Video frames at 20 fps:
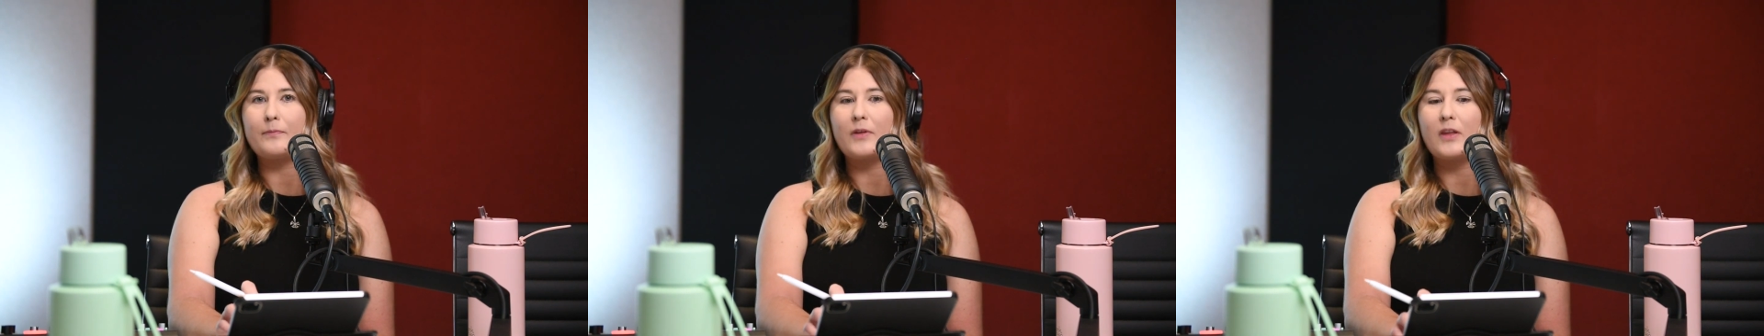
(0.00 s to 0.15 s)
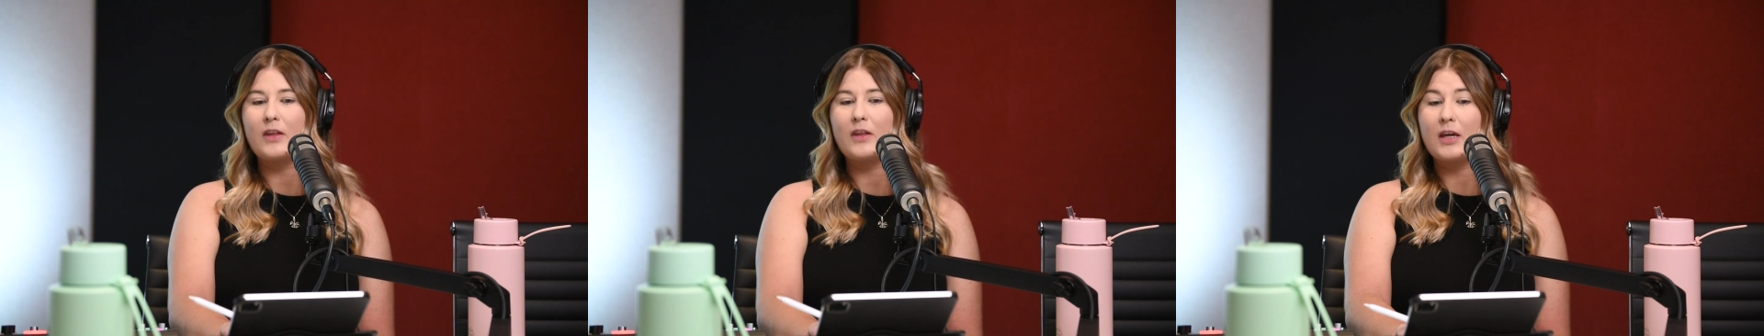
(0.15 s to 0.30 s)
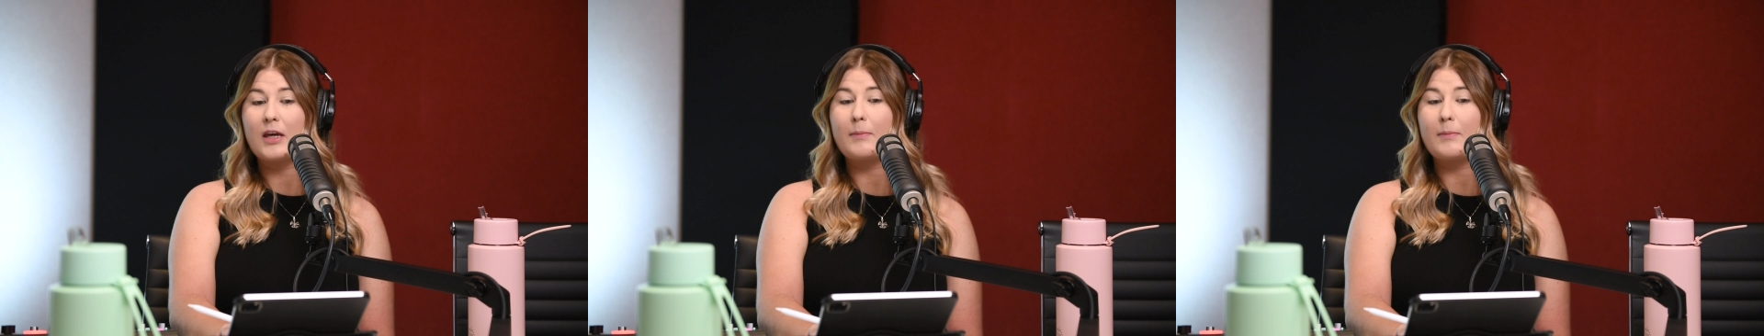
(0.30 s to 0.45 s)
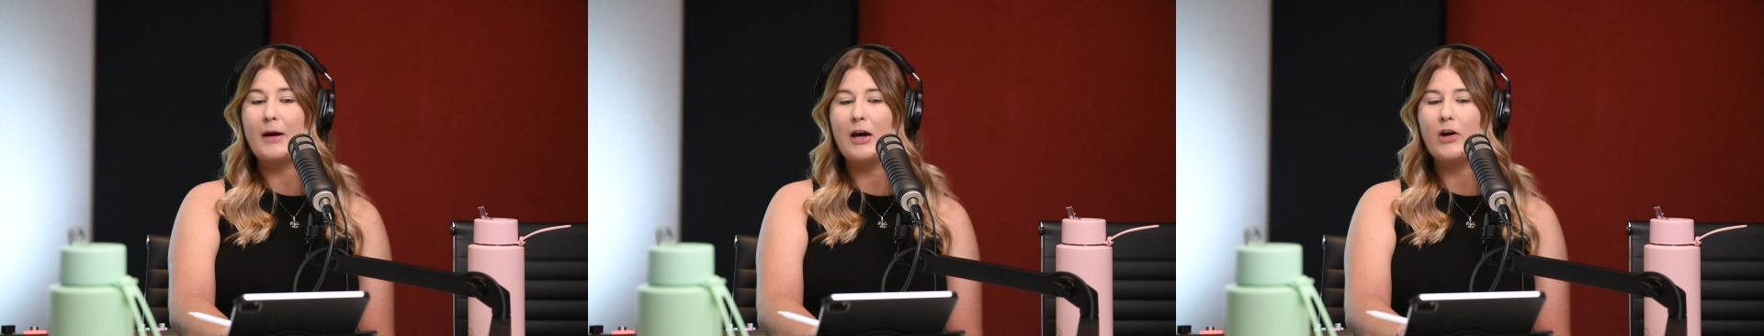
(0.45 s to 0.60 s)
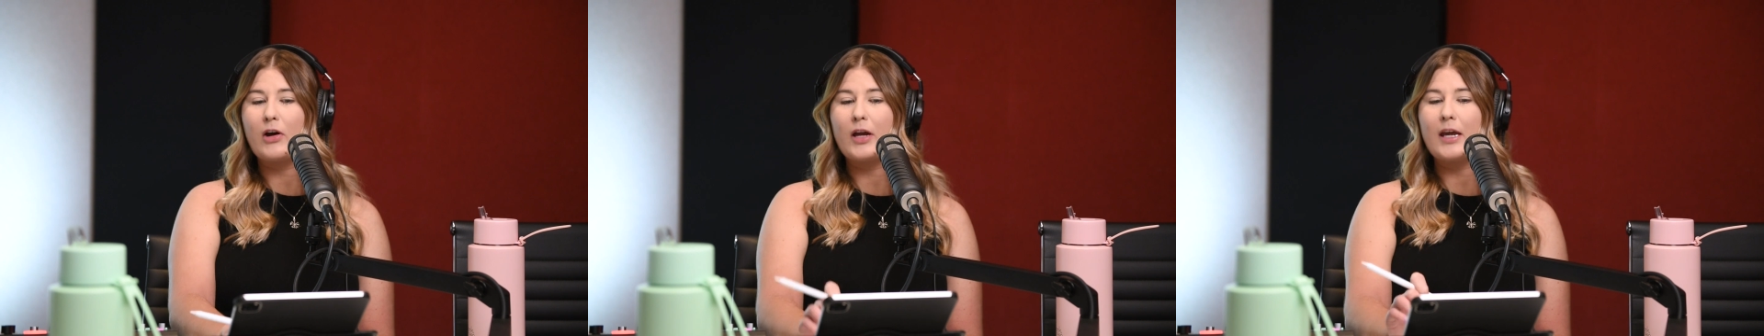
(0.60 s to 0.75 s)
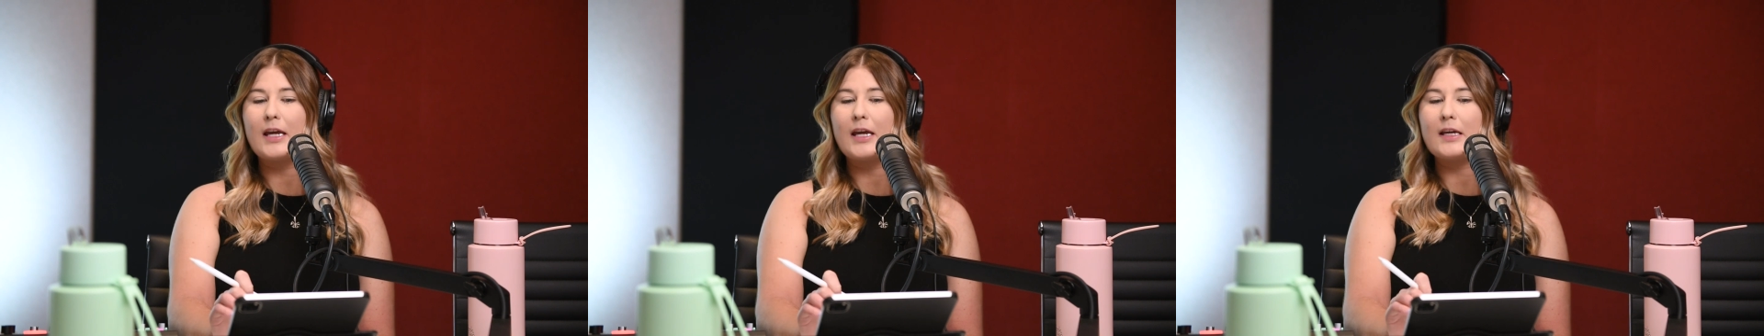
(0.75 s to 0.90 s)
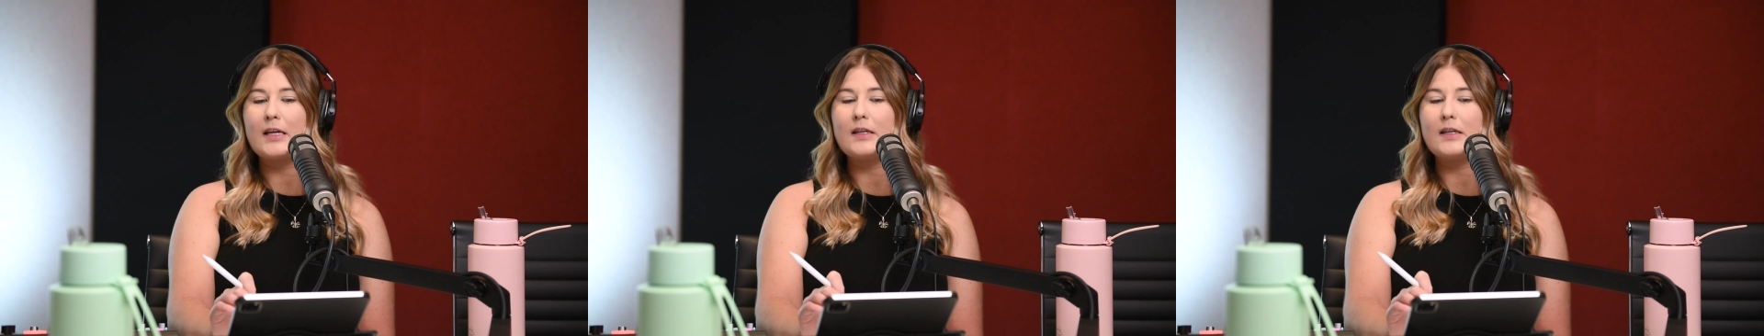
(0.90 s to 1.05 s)
think about
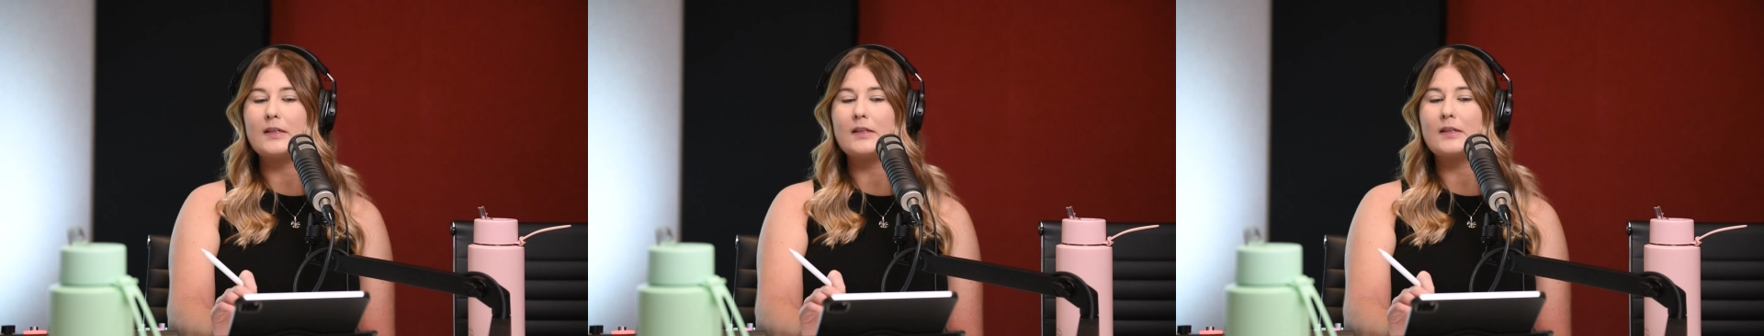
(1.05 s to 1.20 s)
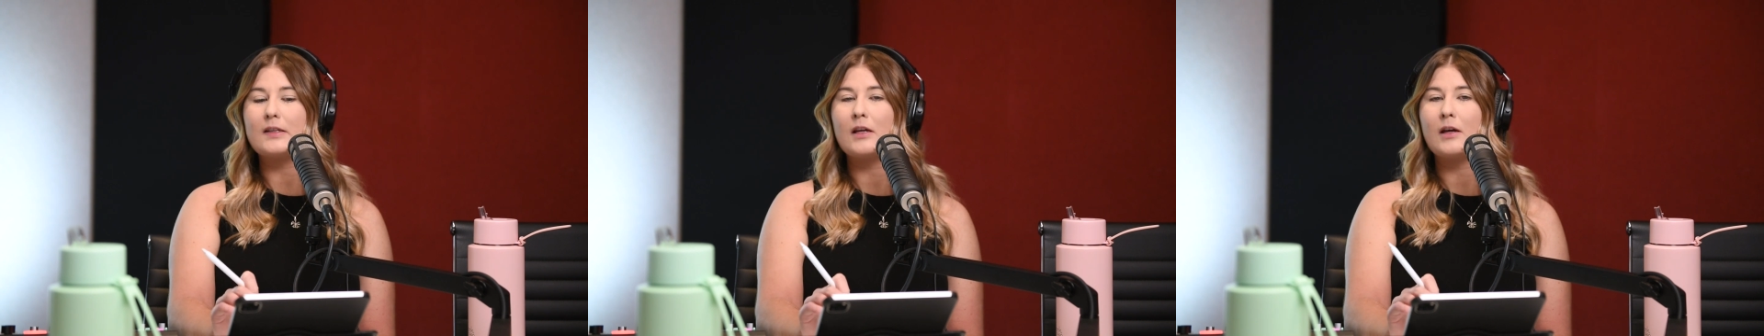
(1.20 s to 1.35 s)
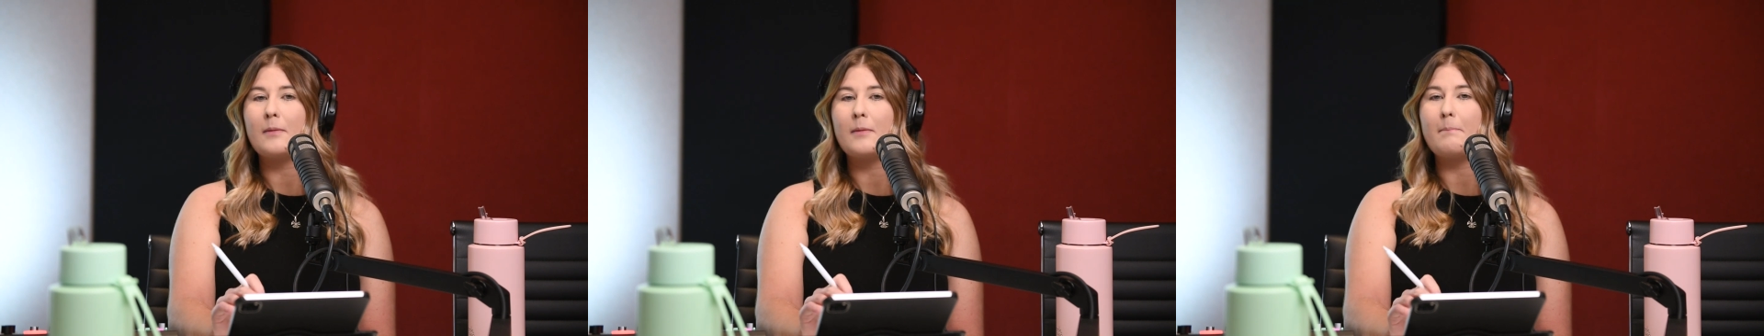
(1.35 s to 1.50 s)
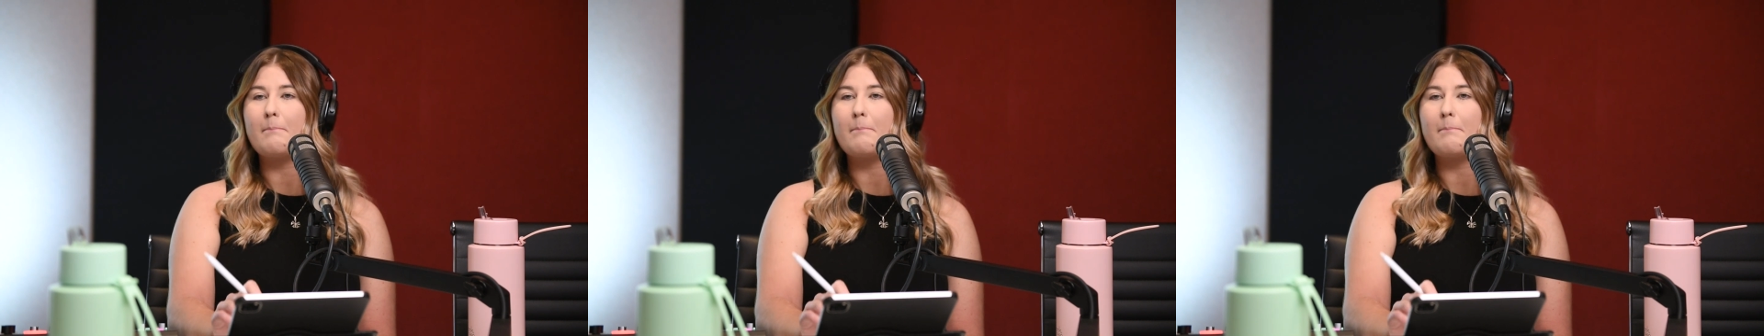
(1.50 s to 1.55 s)
is